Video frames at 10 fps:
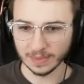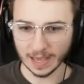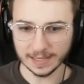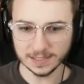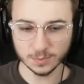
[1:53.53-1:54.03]

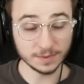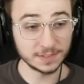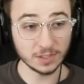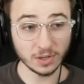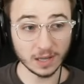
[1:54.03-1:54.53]
Nice.
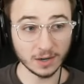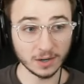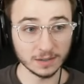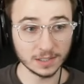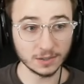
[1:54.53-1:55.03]
We've still got
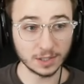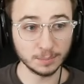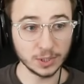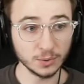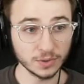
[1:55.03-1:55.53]
our little
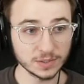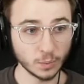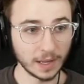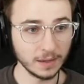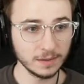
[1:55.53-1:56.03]
computer
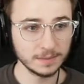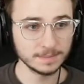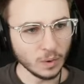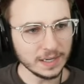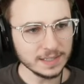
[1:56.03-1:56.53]
as well.
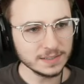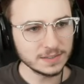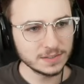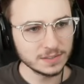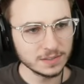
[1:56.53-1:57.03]
What
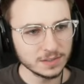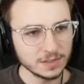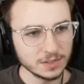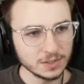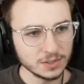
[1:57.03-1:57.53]
is
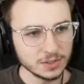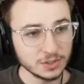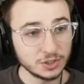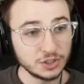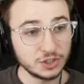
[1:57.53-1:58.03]

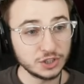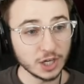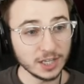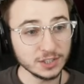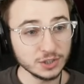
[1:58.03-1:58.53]

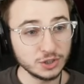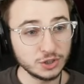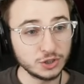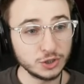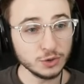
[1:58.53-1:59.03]

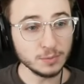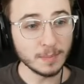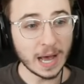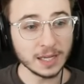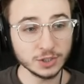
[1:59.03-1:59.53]

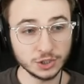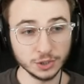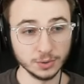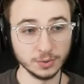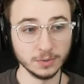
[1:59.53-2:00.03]

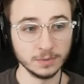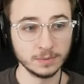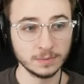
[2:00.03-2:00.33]
Chunchumanchu?